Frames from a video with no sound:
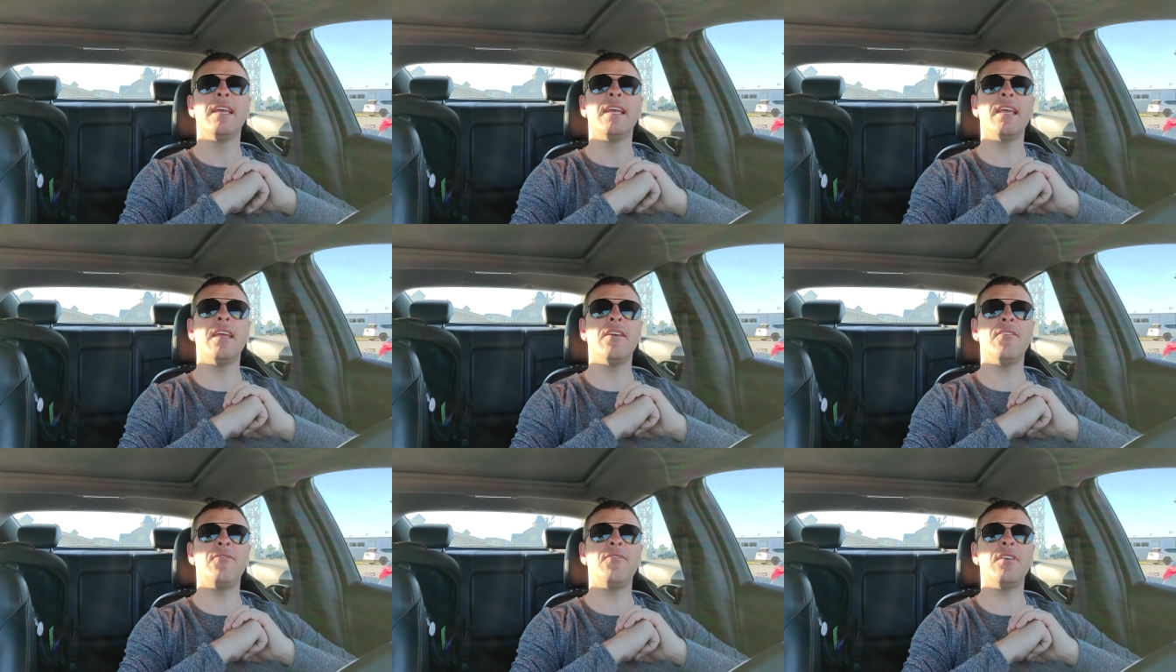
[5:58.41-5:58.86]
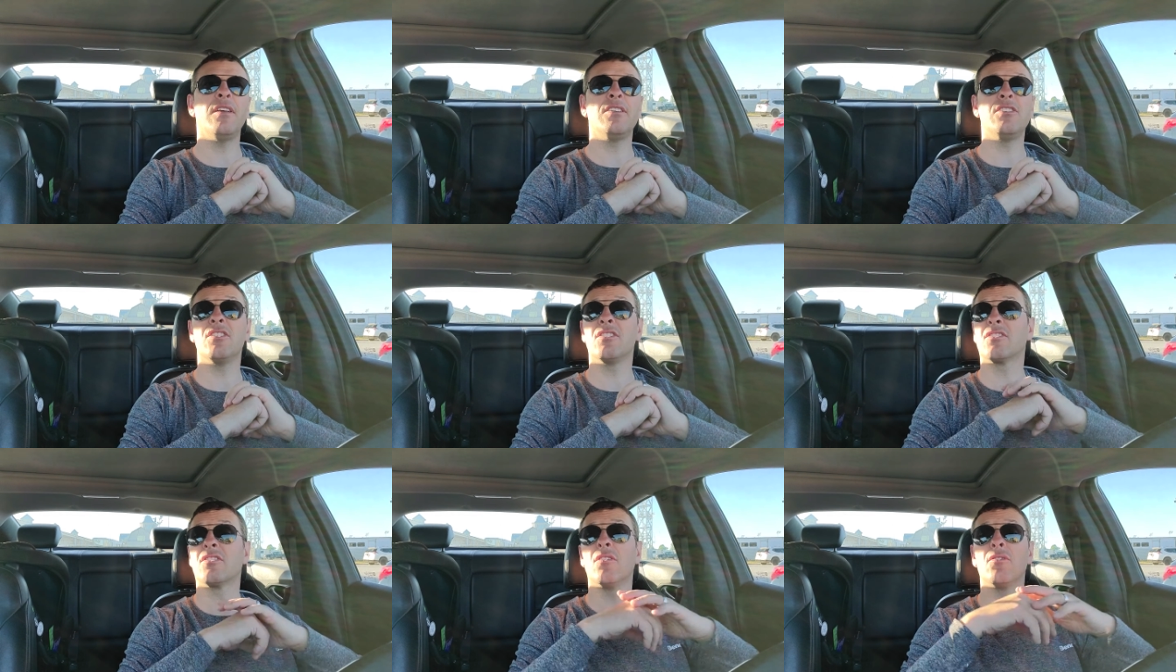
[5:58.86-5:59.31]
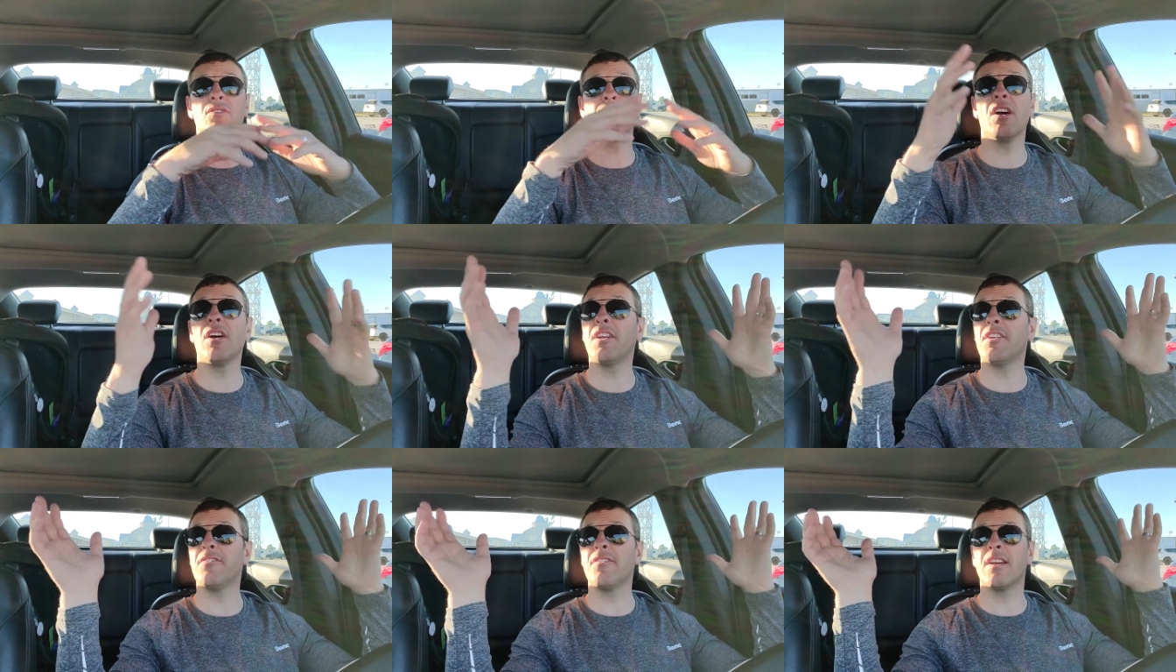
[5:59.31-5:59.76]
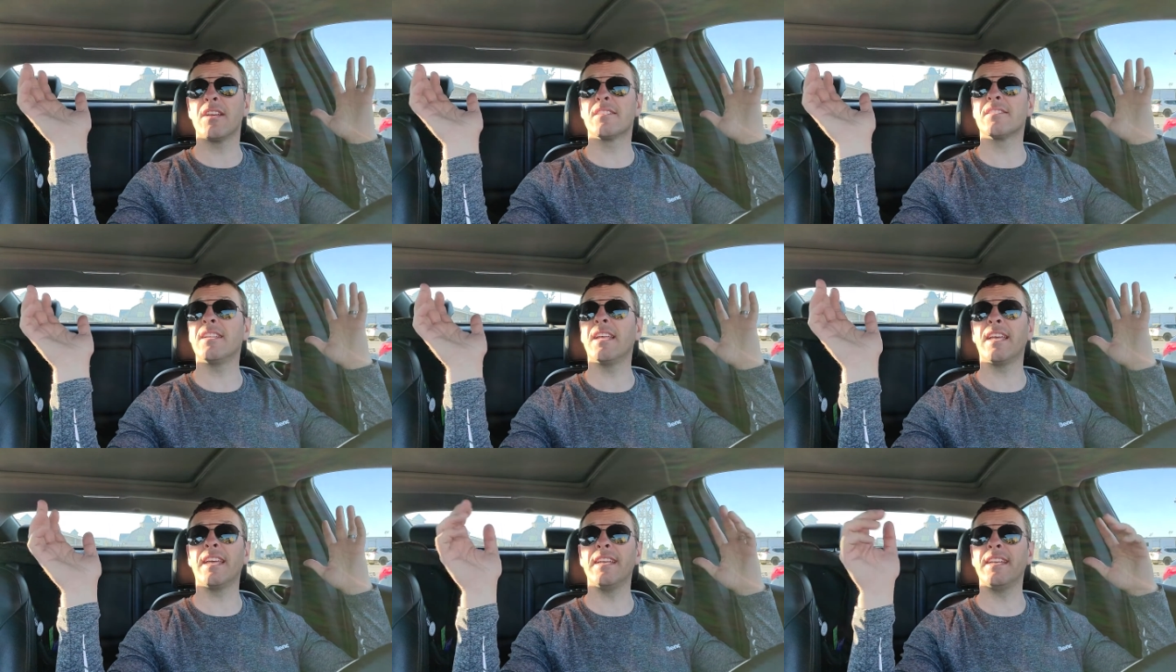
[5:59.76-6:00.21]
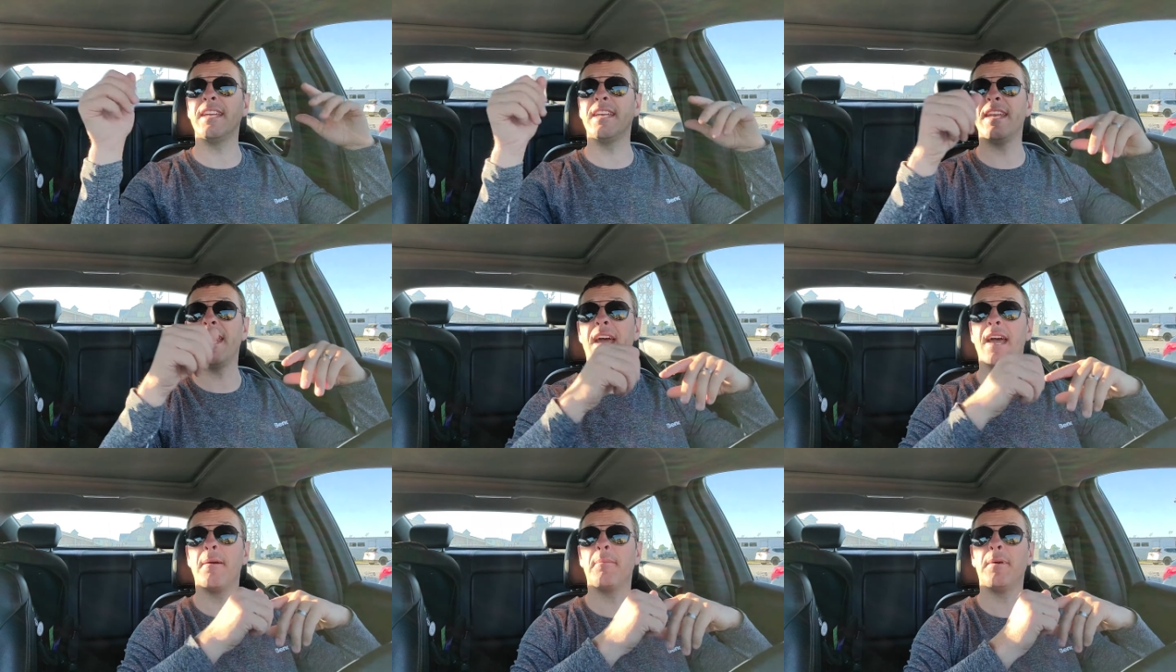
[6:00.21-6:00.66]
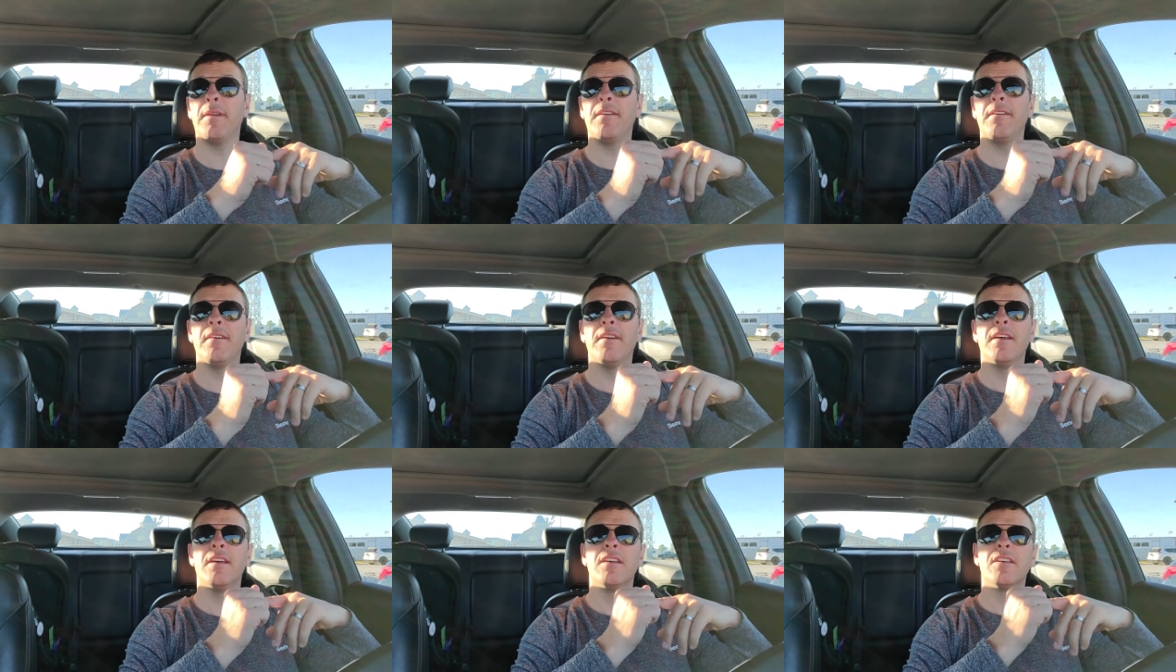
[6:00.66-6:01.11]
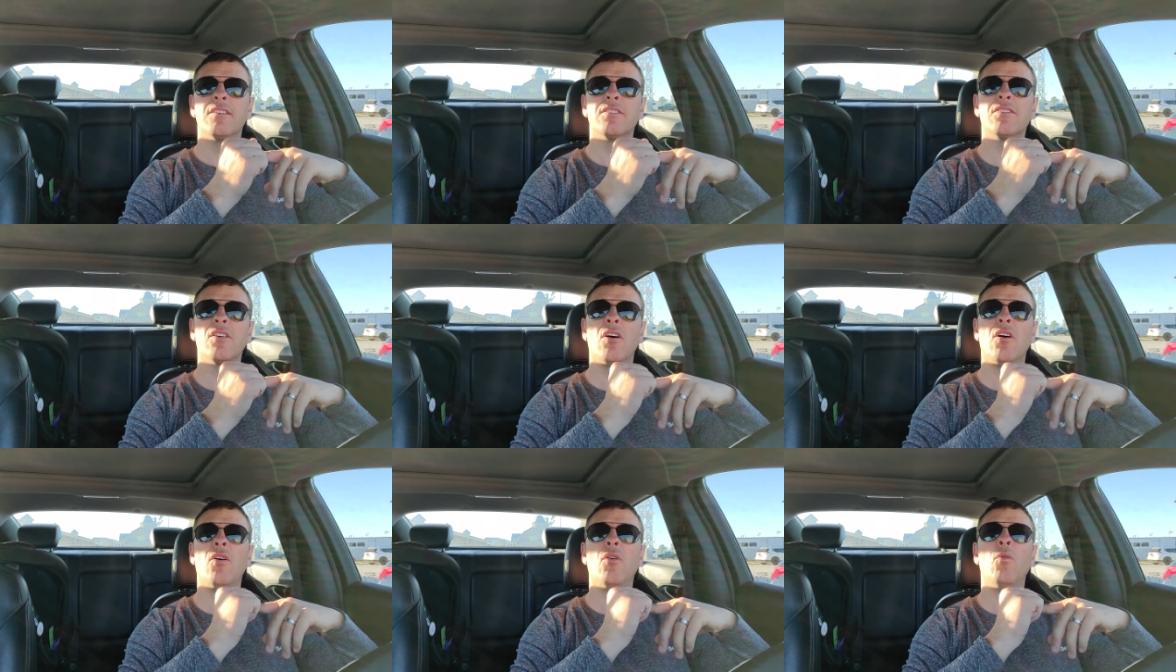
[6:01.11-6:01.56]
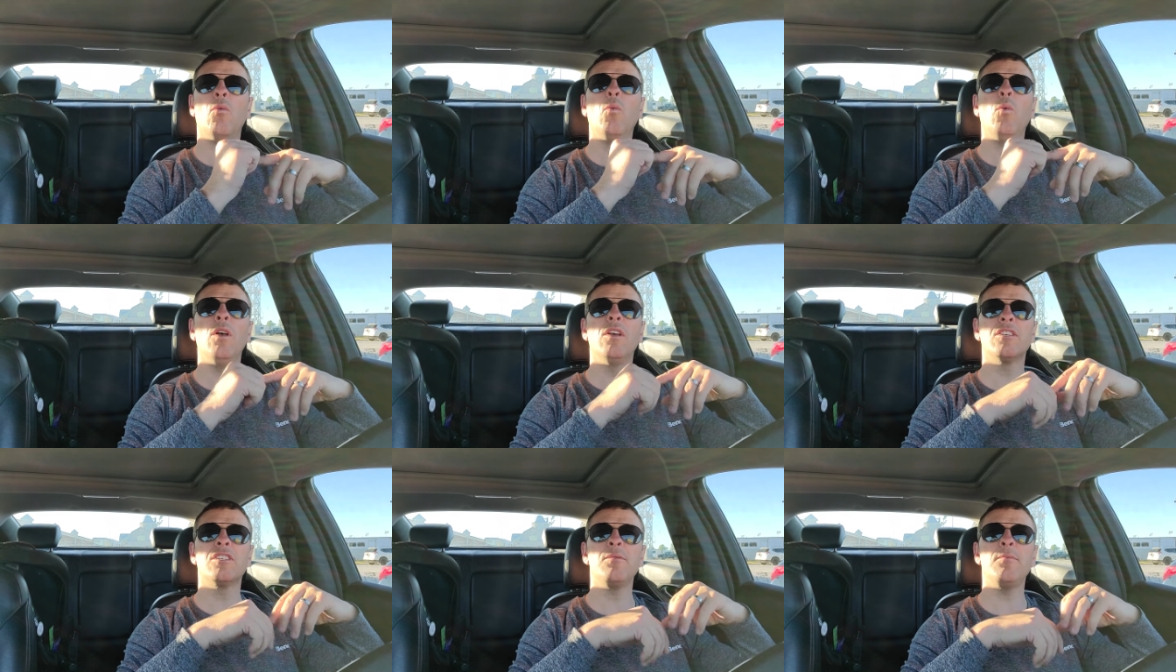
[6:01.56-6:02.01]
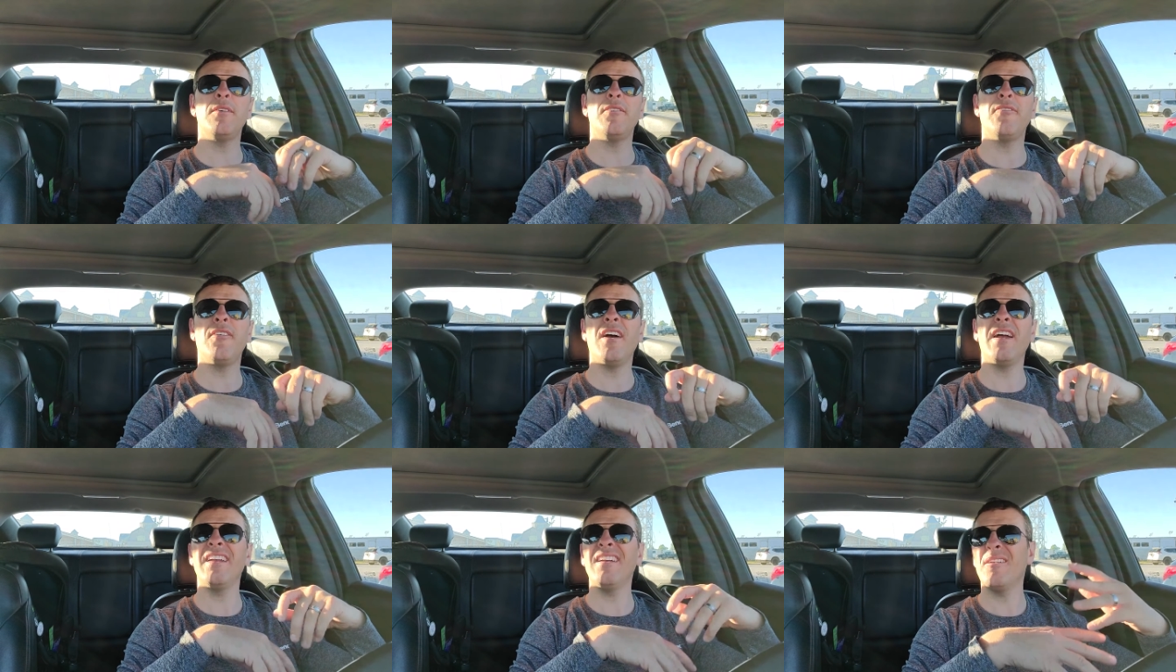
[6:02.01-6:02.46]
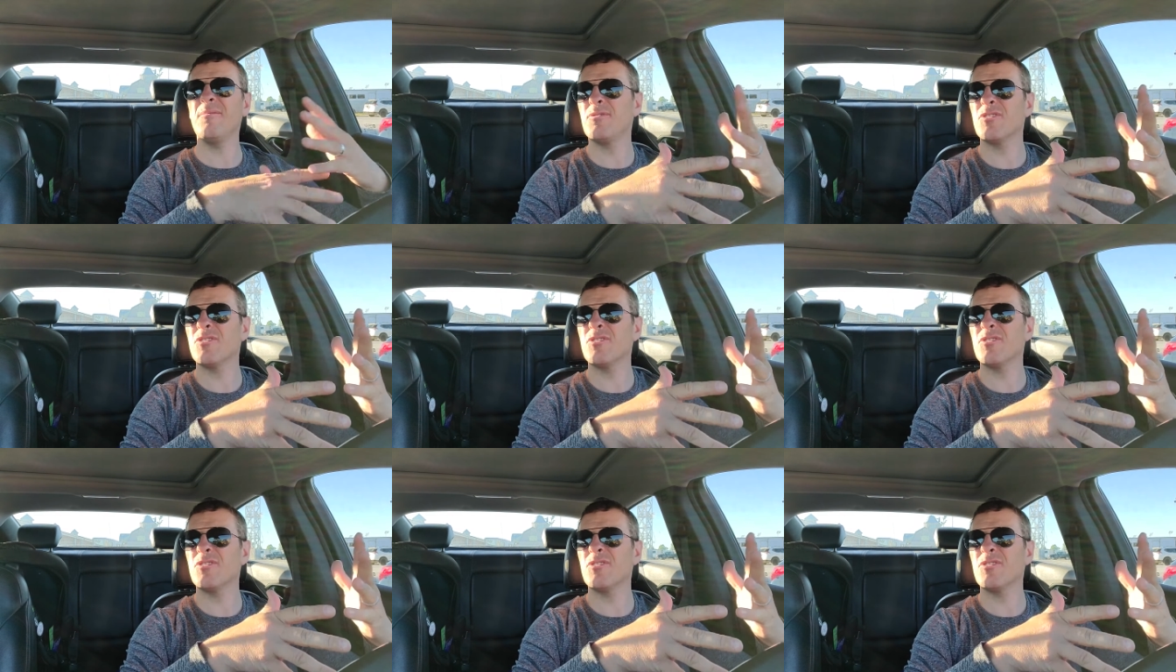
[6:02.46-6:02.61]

if it just goes unaddressed like it didn't happen. So will she be fine? I'm